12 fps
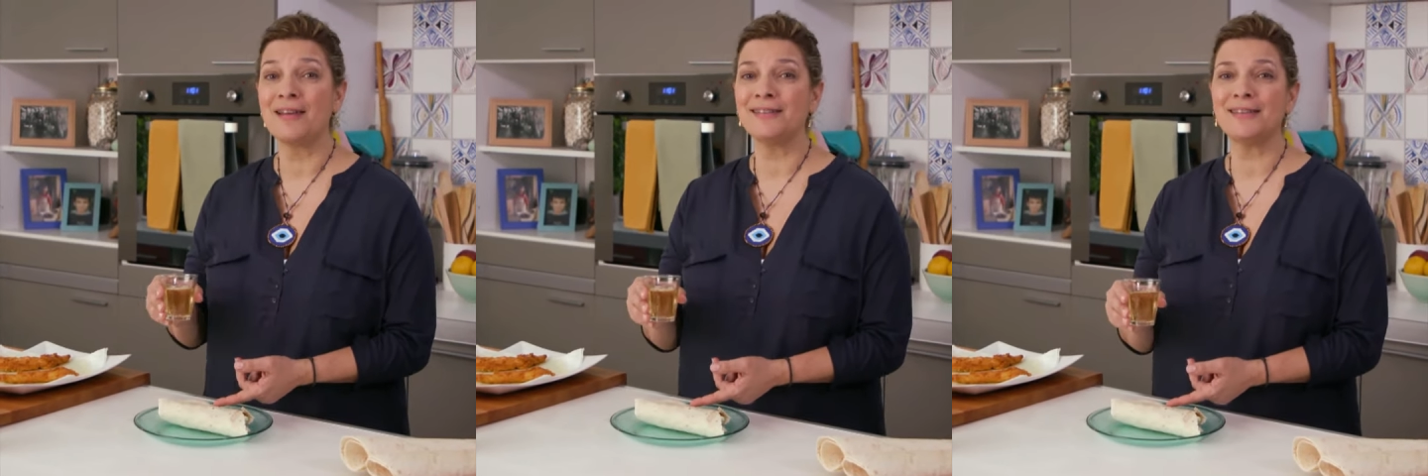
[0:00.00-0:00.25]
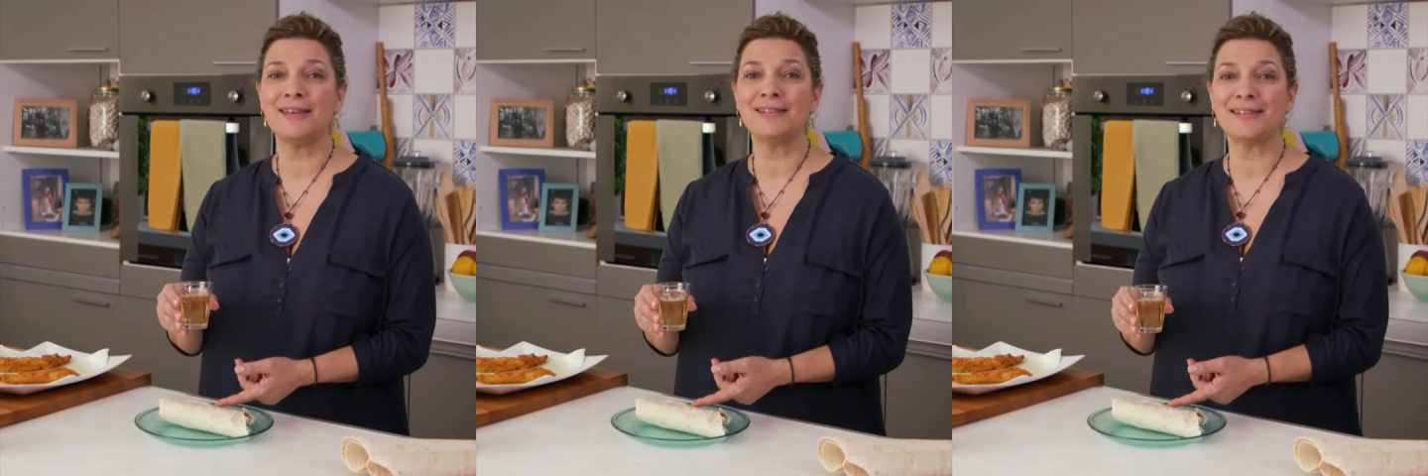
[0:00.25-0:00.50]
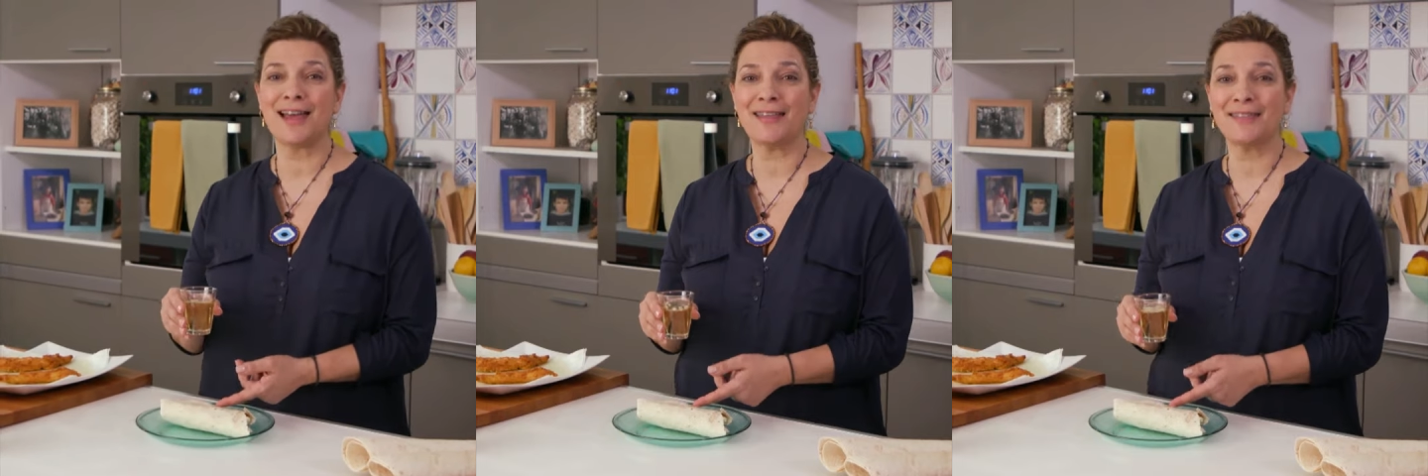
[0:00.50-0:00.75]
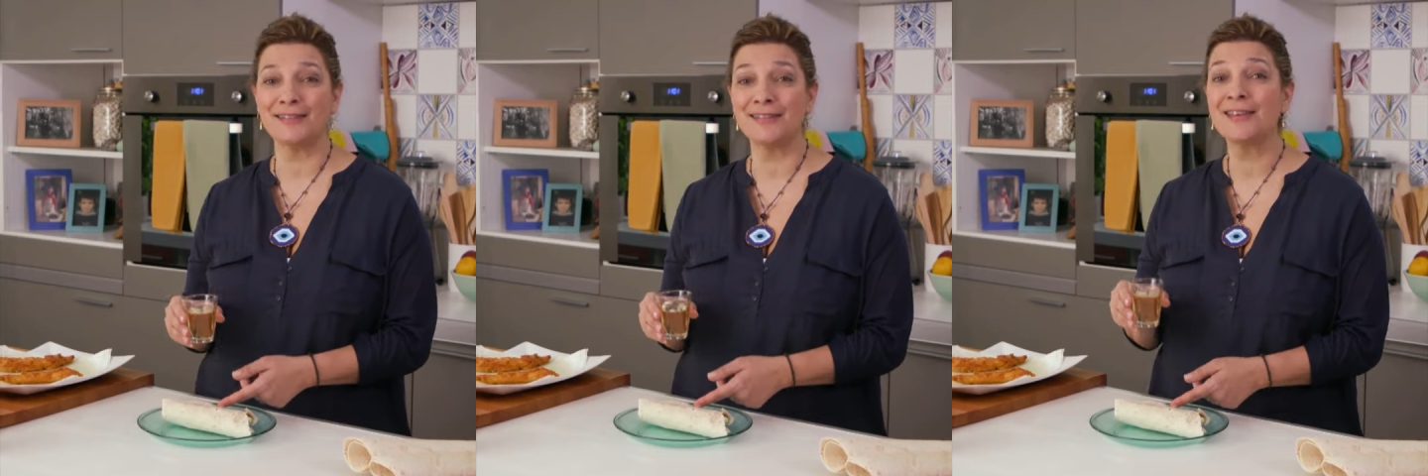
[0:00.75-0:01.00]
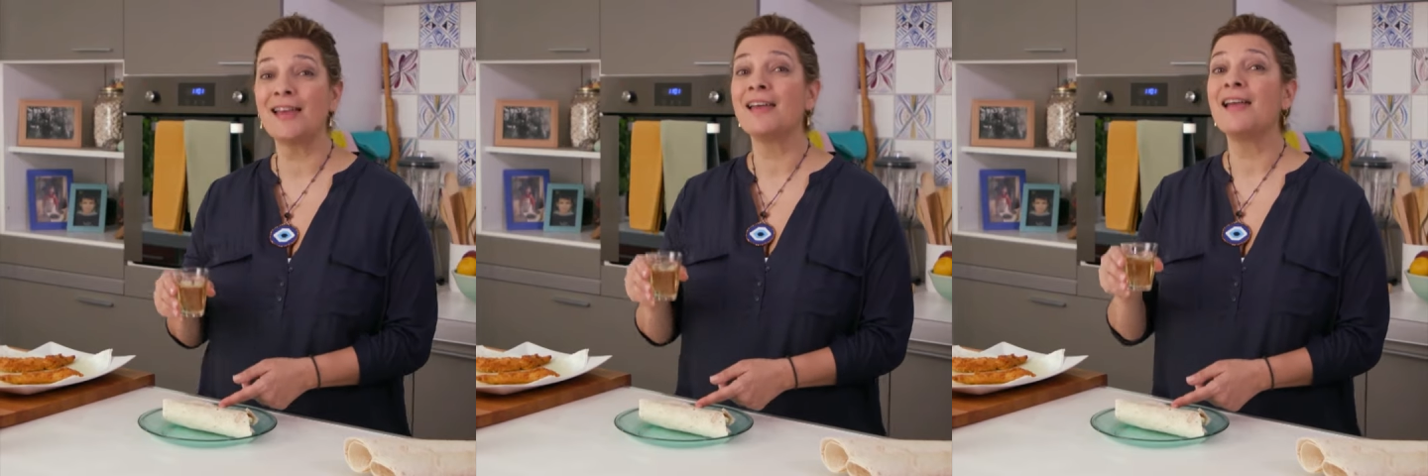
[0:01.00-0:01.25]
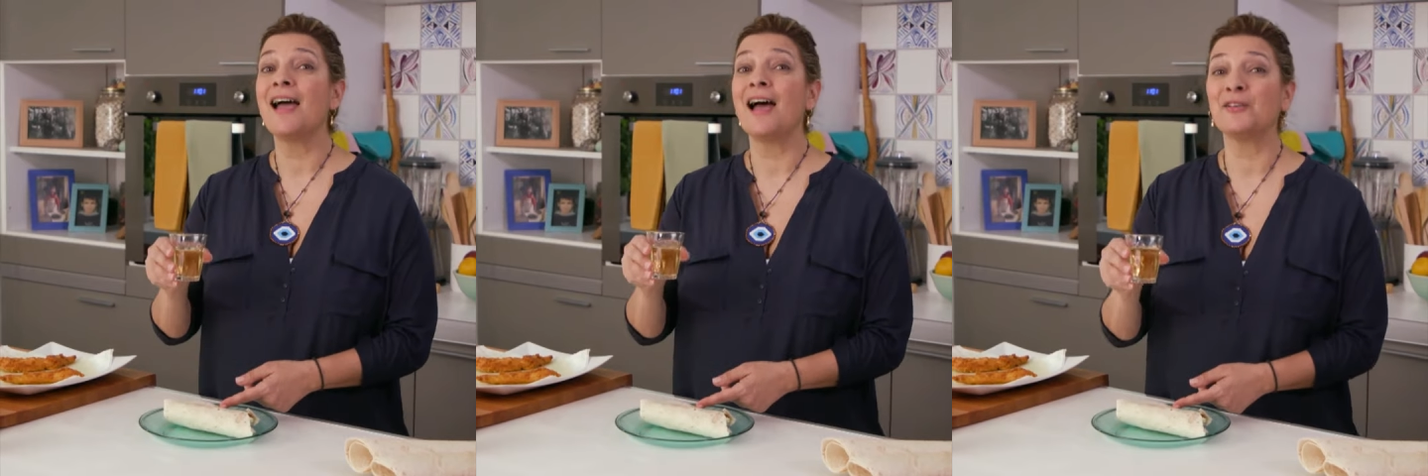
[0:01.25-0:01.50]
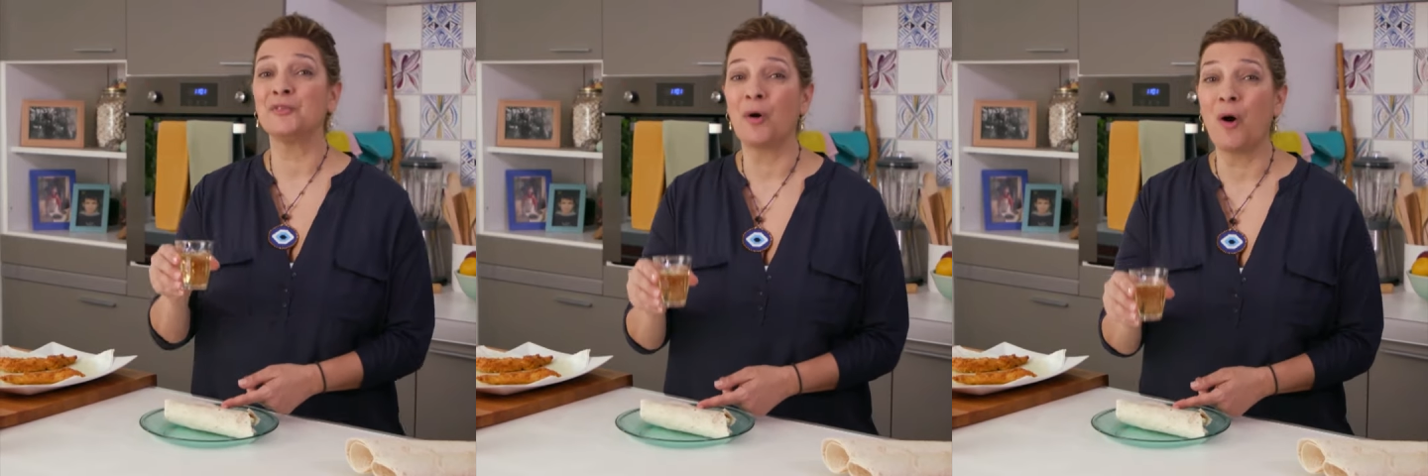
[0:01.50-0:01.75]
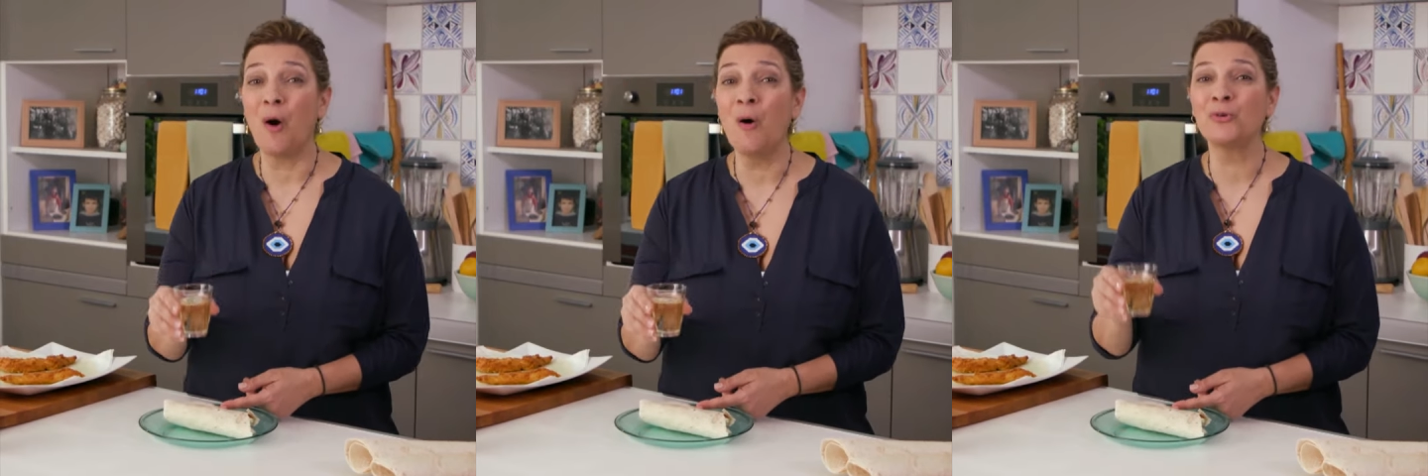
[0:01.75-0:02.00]
and taste Athens at your
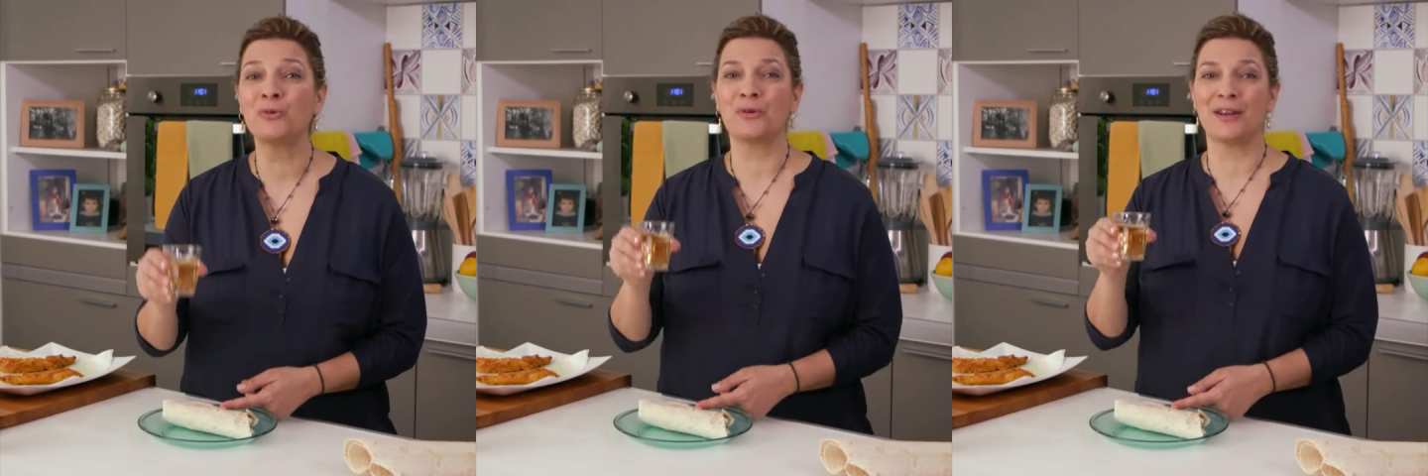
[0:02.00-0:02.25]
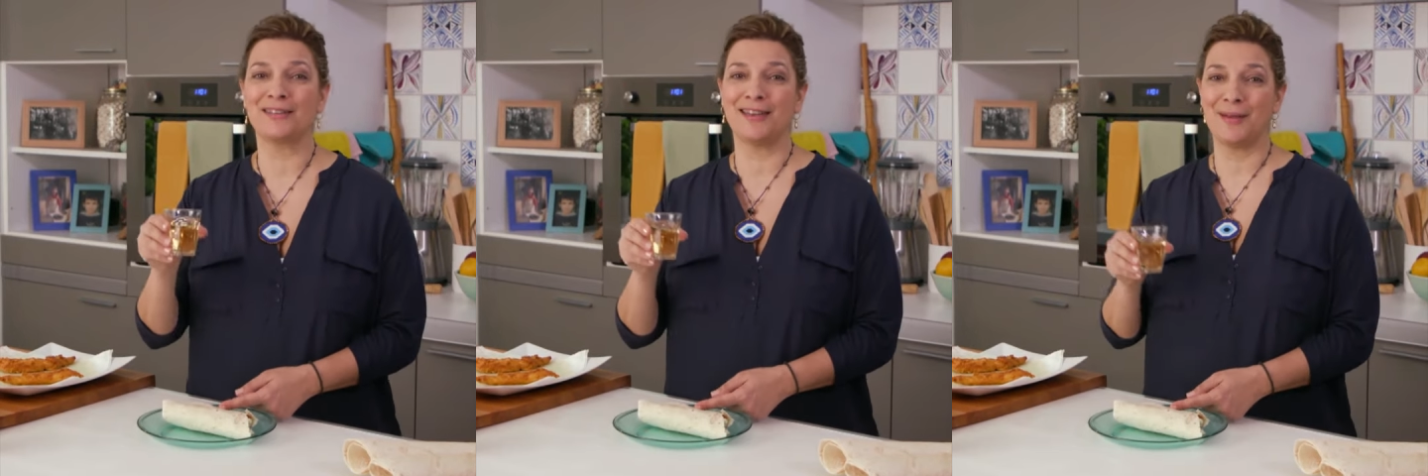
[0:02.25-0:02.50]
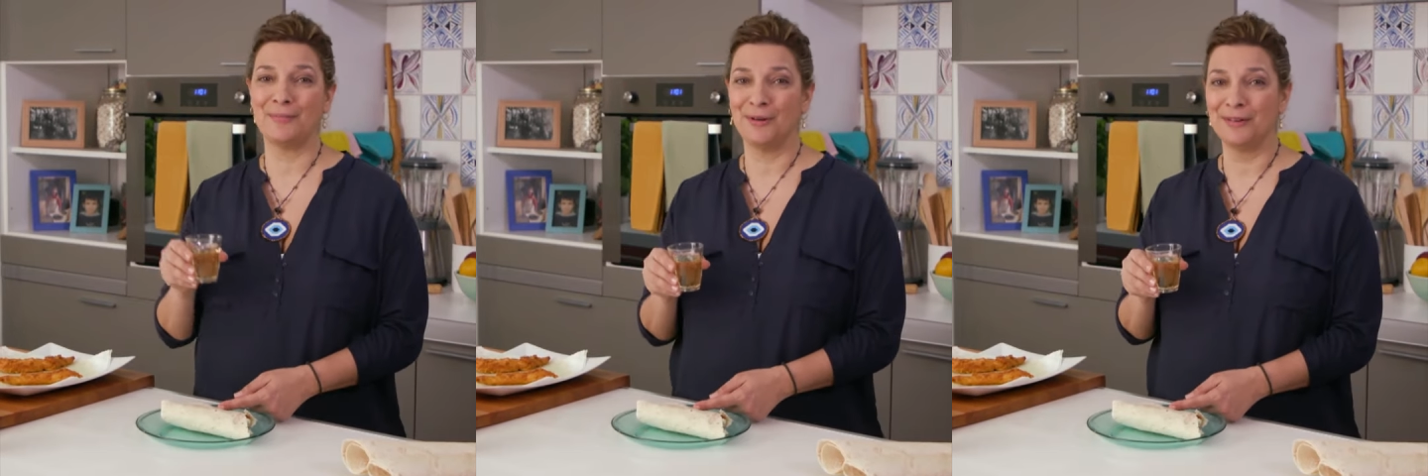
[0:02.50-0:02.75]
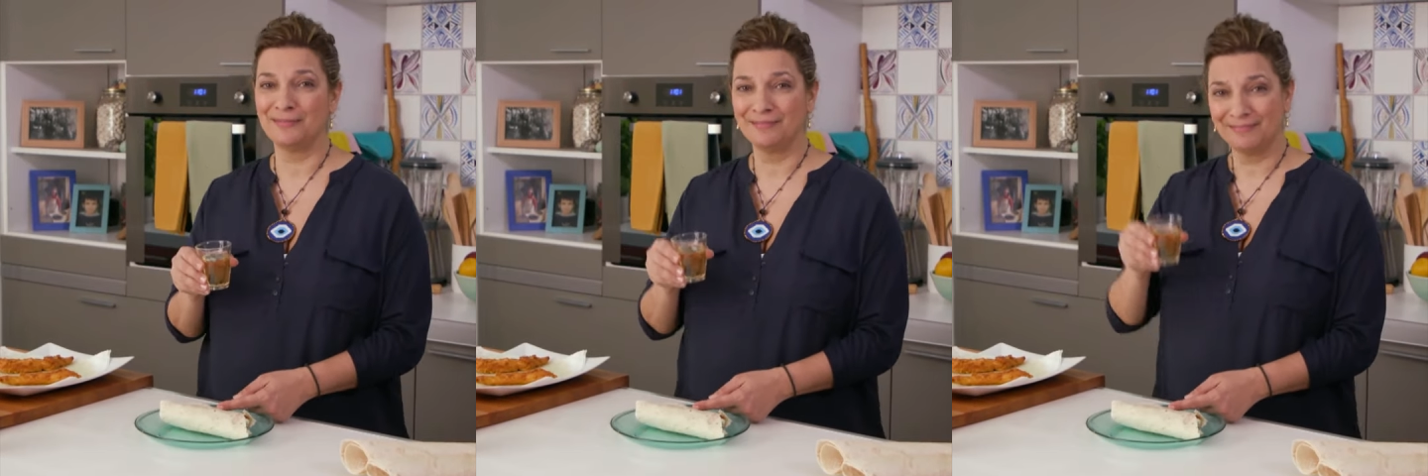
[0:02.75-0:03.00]
own Greek table.